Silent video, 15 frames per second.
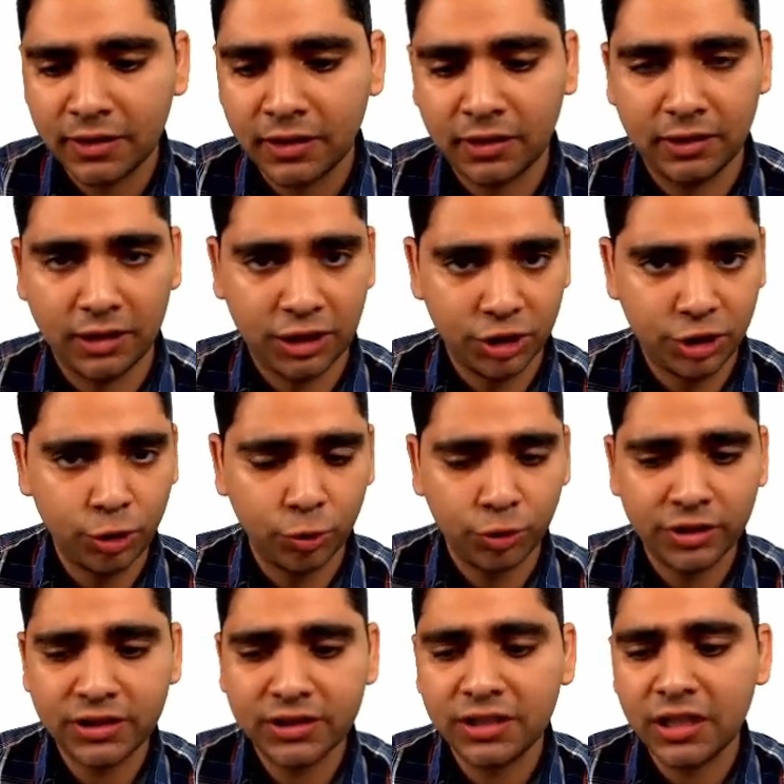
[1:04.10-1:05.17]
in
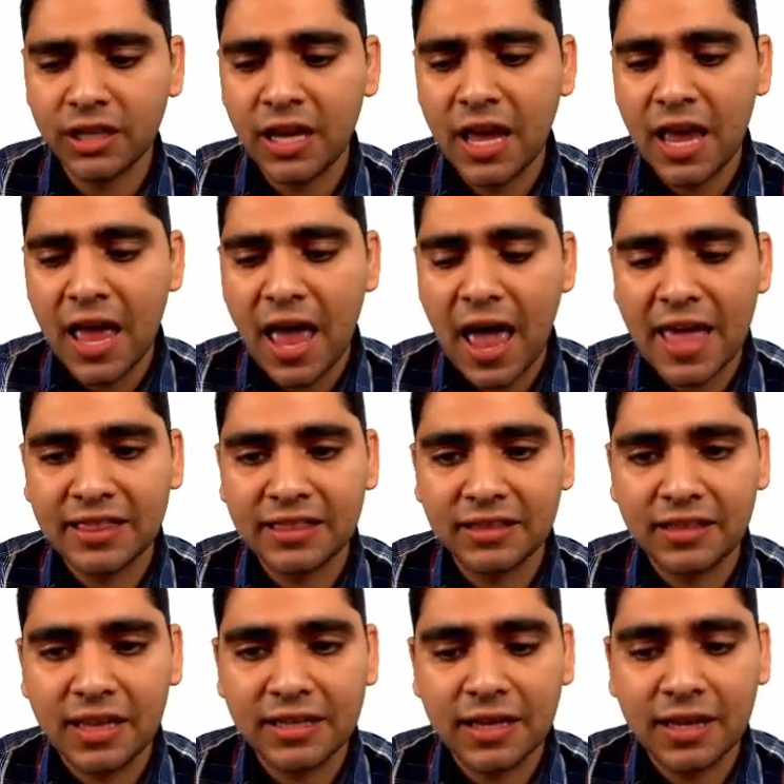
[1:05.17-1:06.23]
short, and
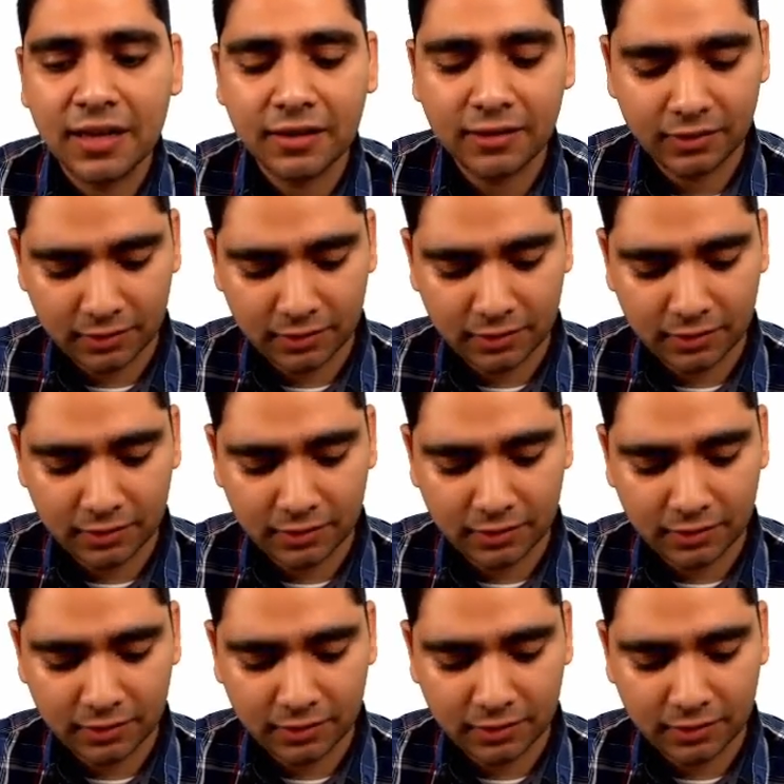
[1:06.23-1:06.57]
the